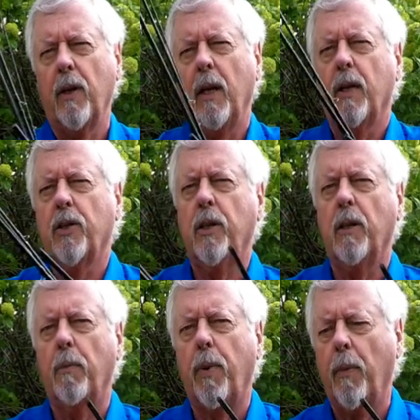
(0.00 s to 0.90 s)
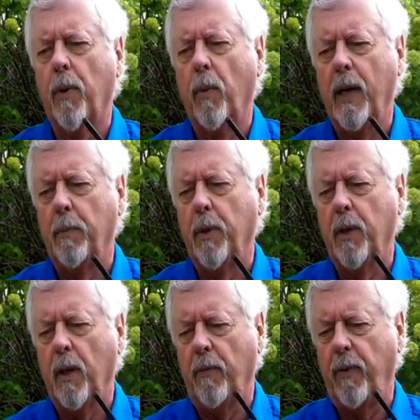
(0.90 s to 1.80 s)
and I'll show you the proper way to
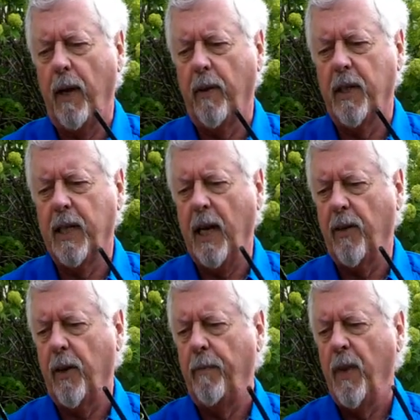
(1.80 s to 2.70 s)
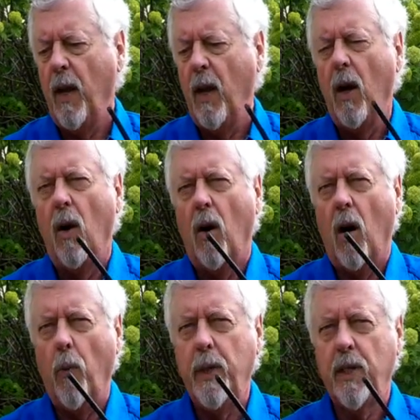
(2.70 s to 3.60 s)
put a fly rod together.
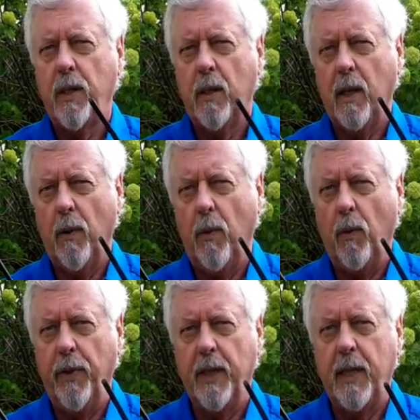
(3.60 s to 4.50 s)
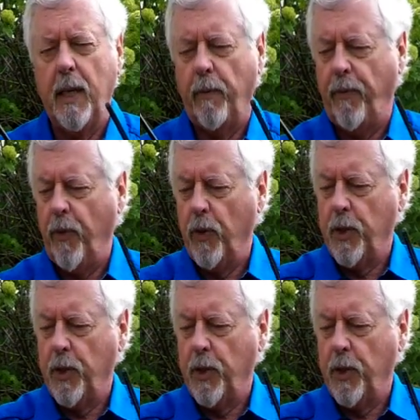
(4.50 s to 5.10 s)
Always start with the tip first